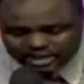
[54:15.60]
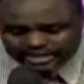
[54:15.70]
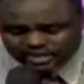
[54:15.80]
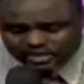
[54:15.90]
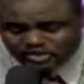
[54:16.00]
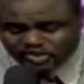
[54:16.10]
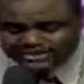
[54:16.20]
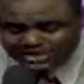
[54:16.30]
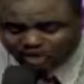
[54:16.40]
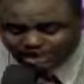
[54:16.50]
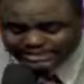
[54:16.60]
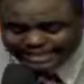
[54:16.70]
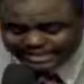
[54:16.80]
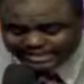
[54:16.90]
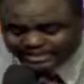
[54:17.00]
This was not an
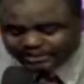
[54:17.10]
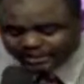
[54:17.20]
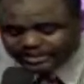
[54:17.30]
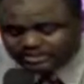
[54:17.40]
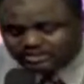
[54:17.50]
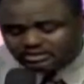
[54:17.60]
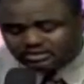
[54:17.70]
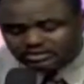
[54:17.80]
ordinary spirit.